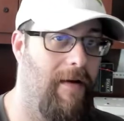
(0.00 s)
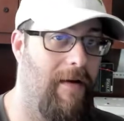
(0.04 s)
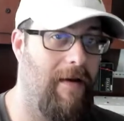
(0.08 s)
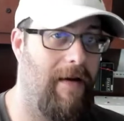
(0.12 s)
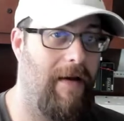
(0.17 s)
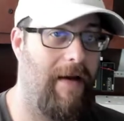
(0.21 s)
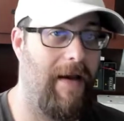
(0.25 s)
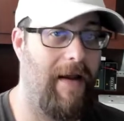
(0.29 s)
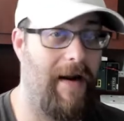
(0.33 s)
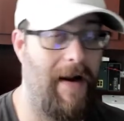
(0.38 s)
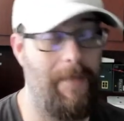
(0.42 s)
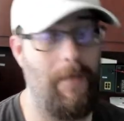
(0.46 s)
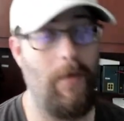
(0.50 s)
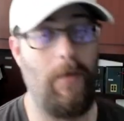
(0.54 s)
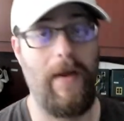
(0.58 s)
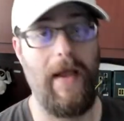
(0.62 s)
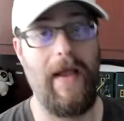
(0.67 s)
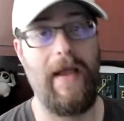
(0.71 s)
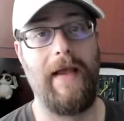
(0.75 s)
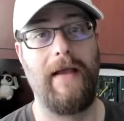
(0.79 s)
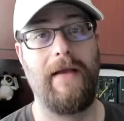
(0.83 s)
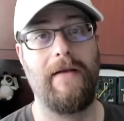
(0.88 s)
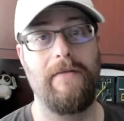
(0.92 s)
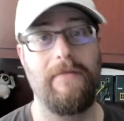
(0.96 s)
and I'm
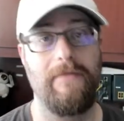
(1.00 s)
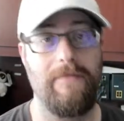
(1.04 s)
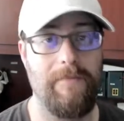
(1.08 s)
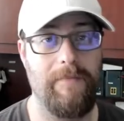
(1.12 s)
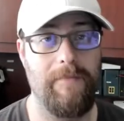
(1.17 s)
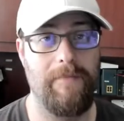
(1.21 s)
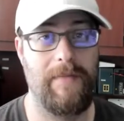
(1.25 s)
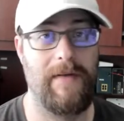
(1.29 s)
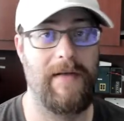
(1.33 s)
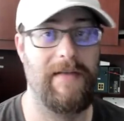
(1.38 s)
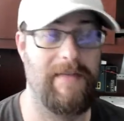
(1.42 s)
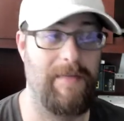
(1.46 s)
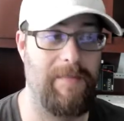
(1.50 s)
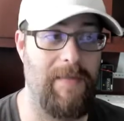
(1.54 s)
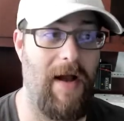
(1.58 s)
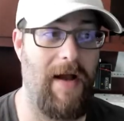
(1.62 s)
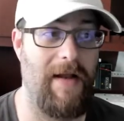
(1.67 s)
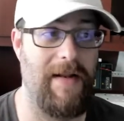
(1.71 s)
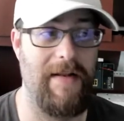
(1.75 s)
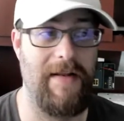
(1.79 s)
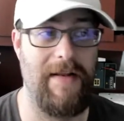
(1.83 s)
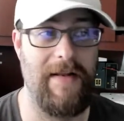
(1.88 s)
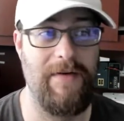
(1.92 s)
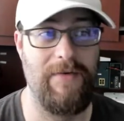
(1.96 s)
okay, because I'm
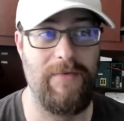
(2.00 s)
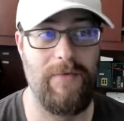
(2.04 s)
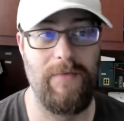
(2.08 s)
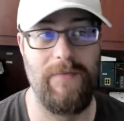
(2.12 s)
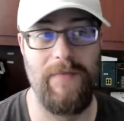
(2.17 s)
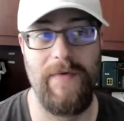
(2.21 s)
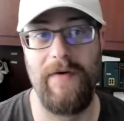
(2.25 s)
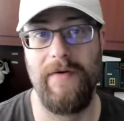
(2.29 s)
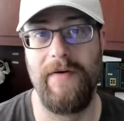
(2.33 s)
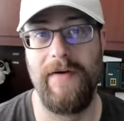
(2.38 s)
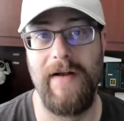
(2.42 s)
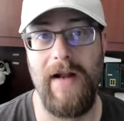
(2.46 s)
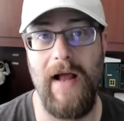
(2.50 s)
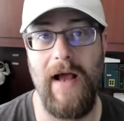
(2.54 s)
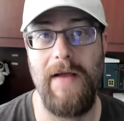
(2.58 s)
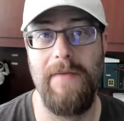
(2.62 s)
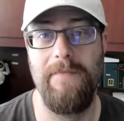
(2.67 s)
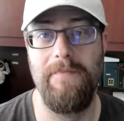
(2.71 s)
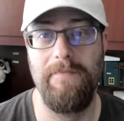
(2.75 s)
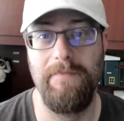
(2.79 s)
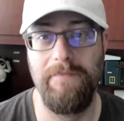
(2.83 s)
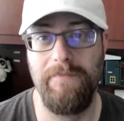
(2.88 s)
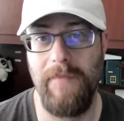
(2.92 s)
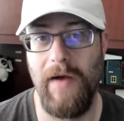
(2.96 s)
not interfering.
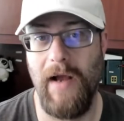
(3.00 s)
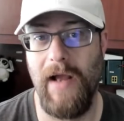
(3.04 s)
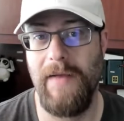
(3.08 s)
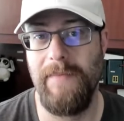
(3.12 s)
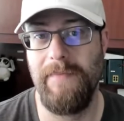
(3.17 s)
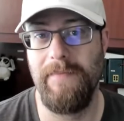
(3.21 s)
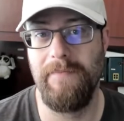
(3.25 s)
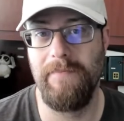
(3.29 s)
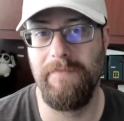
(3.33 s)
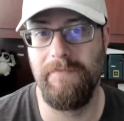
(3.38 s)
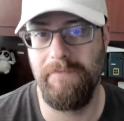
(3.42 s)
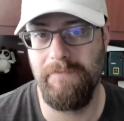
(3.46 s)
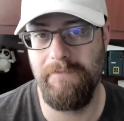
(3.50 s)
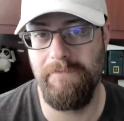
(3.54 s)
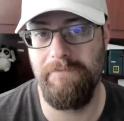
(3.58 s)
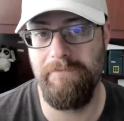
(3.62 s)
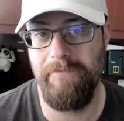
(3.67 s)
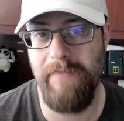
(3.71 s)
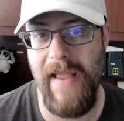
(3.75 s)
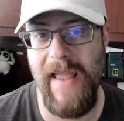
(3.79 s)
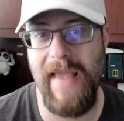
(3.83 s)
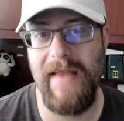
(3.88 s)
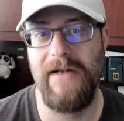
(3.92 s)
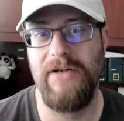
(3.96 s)
I'm
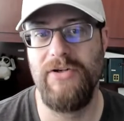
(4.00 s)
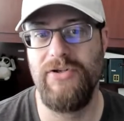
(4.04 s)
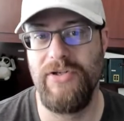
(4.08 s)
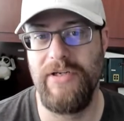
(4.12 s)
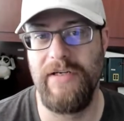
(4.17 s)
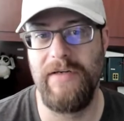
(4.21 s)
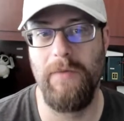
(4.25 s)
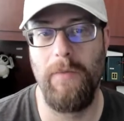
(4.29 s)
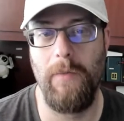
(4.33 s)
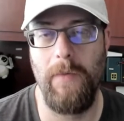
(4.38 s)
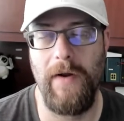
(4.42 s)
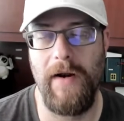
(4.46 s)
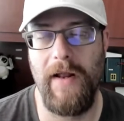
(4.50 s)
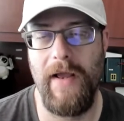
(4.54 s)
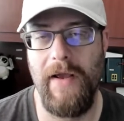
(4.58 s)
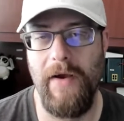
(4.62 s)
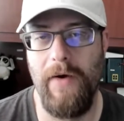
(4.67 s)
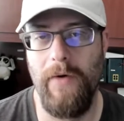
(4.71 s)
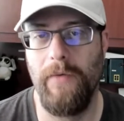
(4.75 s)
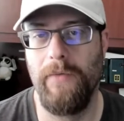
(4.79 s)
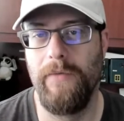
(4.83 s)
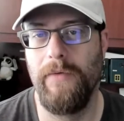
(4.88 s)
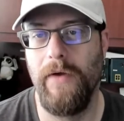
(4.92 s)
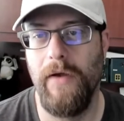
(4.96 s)
managing what I
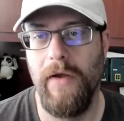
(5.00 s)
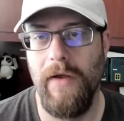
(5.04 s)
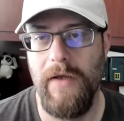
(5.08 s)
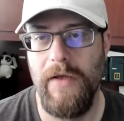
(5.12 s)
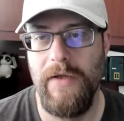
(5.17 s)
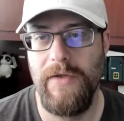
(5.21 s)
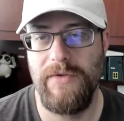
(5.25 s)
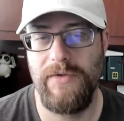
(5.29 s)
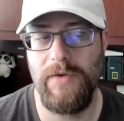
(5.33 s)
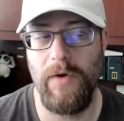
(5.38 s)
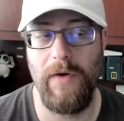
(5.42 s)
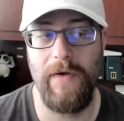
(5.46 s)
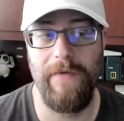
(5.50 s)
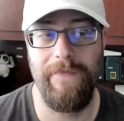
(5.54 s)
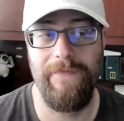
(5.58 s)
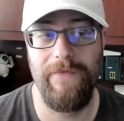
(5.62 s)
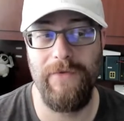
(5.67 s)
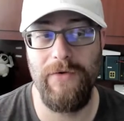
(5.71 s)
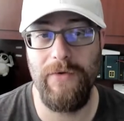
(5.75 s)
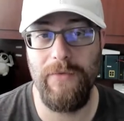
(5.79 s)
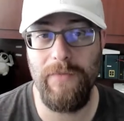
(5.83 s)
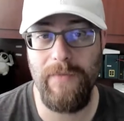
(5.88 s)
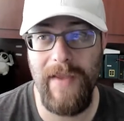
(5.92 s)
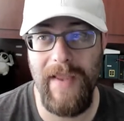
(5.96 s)
own. So if
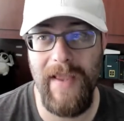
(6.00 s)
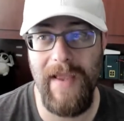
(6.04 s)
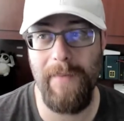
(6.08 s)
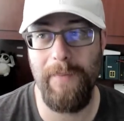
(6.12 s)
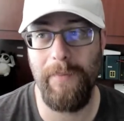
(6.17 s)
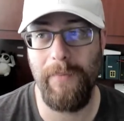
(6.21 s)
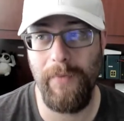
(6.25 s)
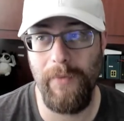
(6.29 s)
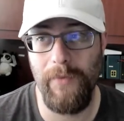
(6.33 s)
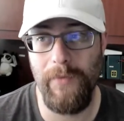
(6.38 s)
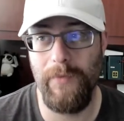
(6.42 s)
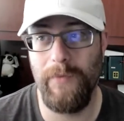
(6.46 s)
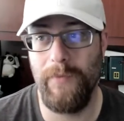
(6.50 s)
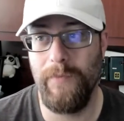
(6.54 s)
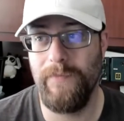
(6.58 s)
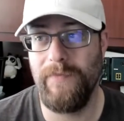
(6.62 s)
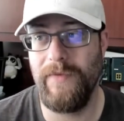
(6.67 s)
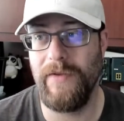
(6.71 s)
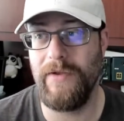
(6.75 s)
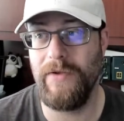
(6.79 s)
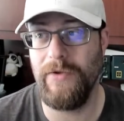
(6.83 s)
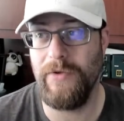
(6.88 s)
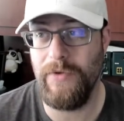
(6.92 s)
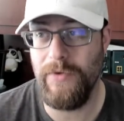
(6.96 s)
you can't prove
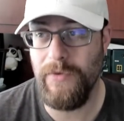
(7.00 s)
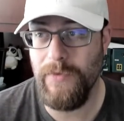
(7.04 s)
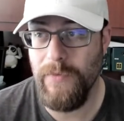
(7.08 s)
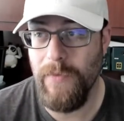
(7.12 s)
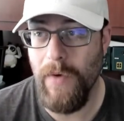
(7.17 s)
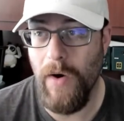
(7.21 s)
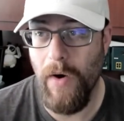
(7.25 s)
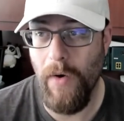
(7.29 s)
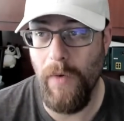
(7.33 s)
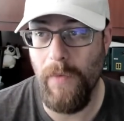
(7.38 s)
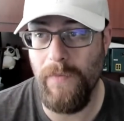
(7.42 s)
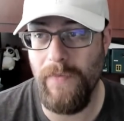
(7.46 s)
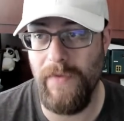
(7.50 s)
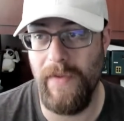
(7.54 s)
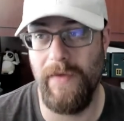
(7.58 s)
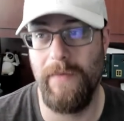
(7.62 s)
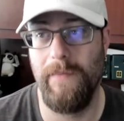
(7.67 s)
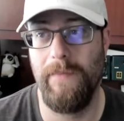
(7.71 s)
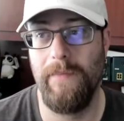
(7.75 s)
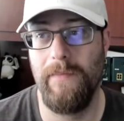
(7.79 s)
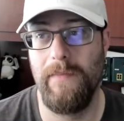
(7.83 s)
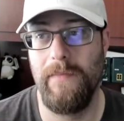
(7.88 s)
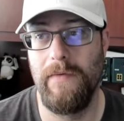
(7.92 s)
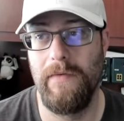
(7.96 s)
that you own
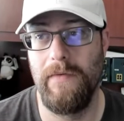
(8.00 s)
them,